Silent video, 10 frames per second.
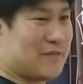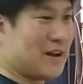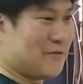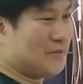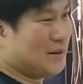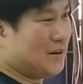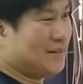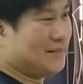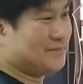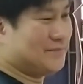five
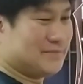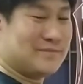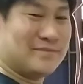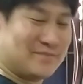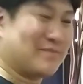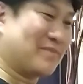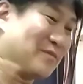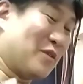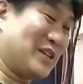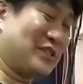uh,
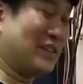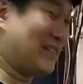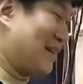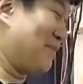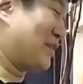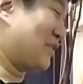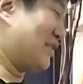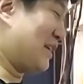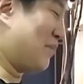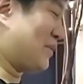questions and
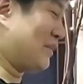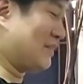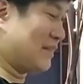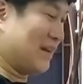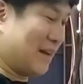misconceptions,